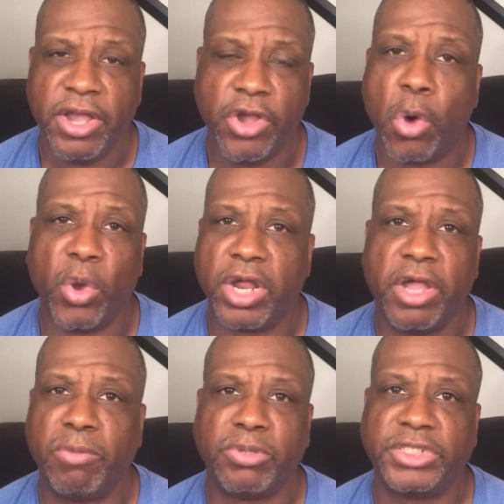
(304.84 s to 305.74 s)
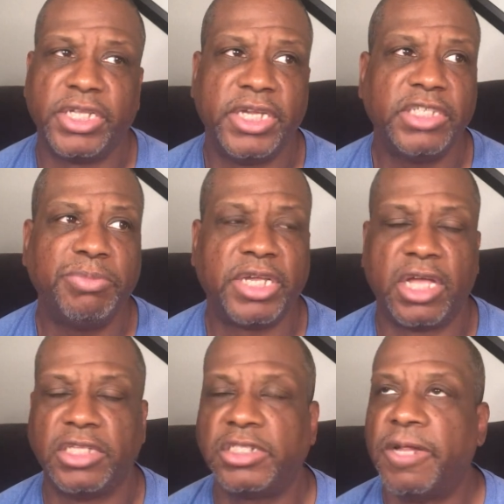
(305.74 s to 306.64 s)
know what 100% is,
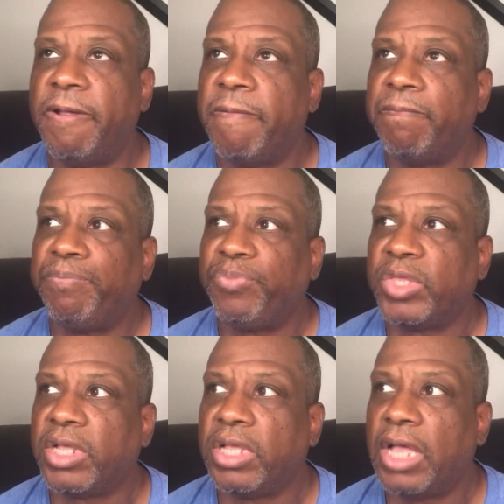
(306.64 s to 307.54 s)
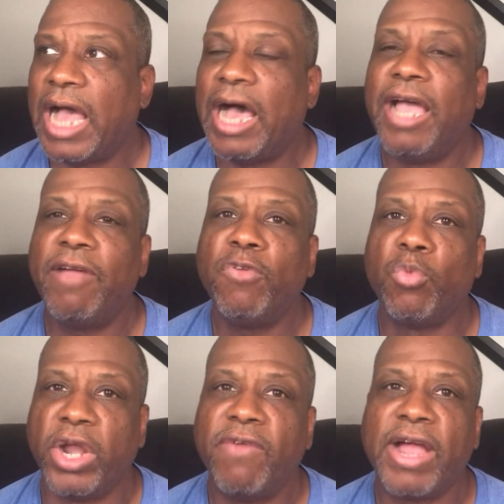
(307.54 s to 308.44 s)
because however,
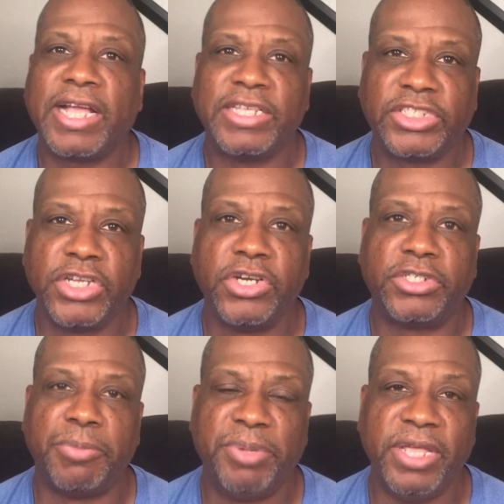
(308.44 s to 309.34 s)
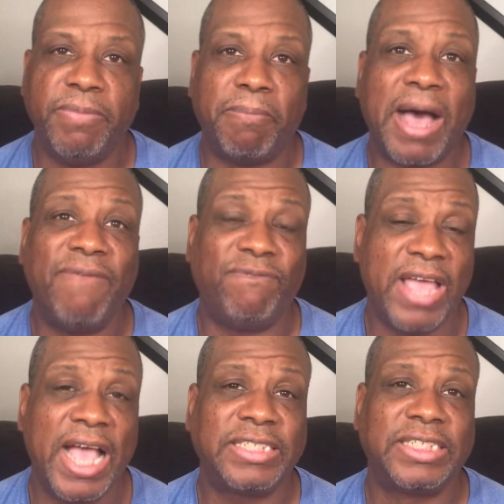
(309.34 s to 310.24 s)
whatever I consider to be my
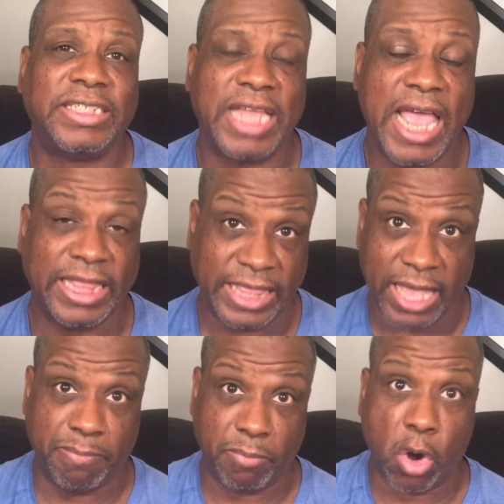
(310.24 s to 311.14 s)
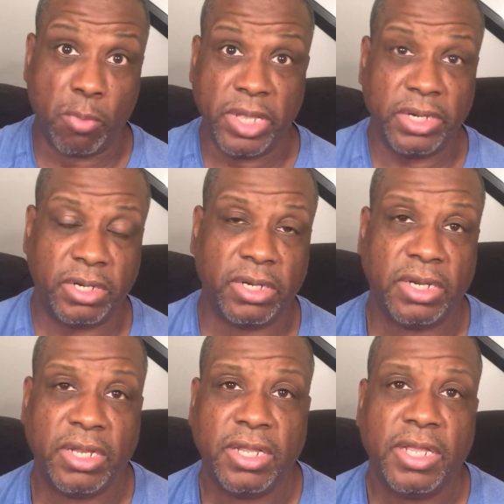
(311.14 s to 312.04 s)
fastest at that moment,
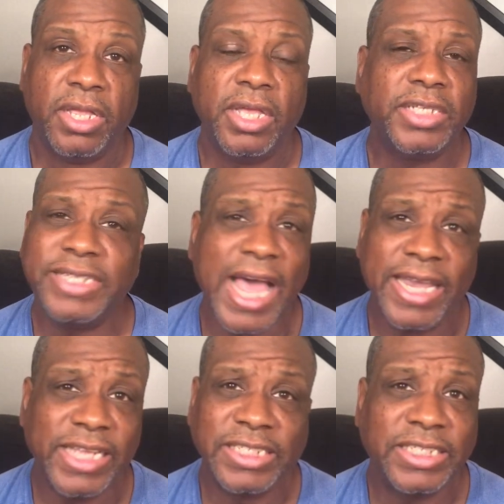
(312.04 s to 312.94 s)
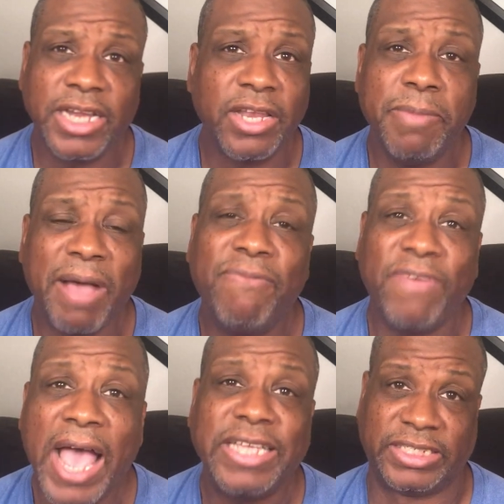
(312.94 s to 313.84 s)
it's not necessarily my
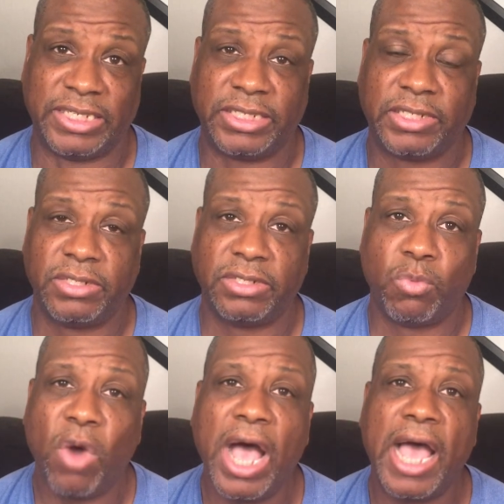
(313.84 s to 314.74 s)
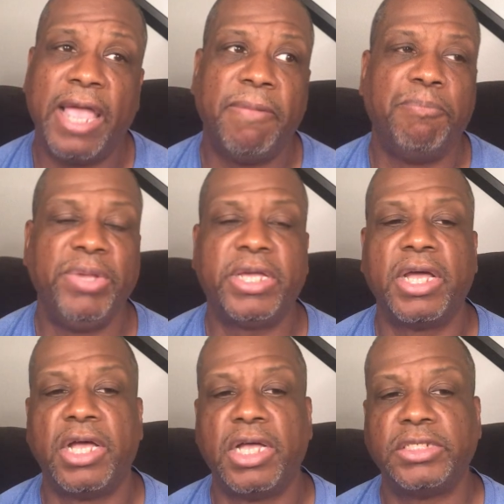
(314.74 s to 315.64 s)
fastest. Why?
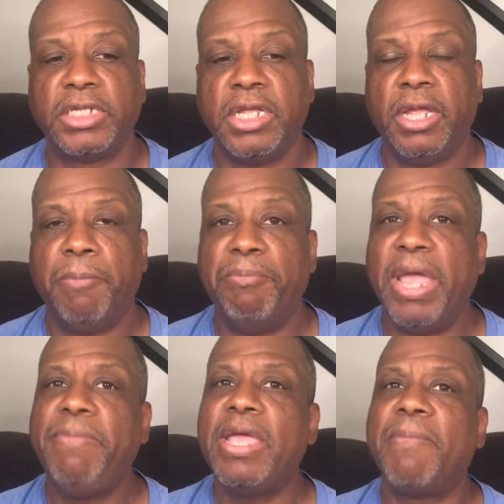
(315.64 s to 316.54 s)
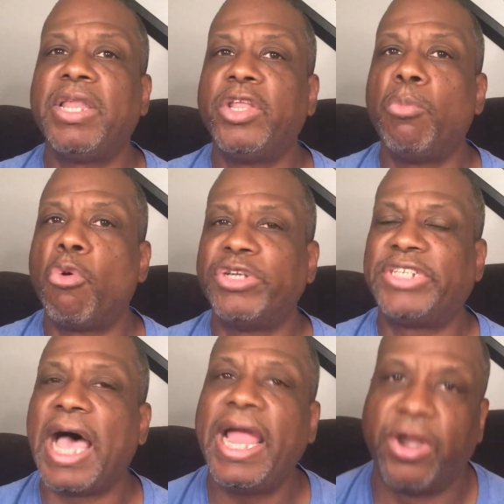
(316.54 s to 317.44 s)
Because maybe I'm a little more
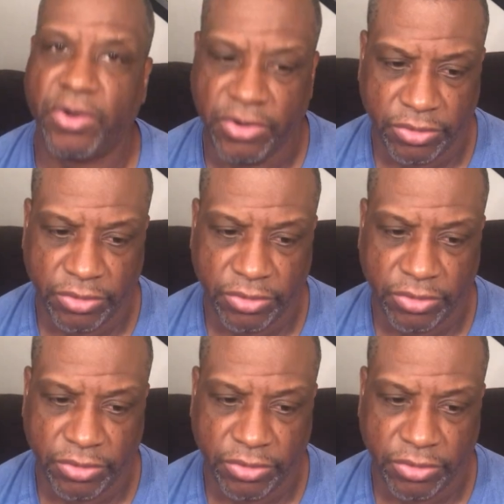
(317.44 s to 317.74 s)
tired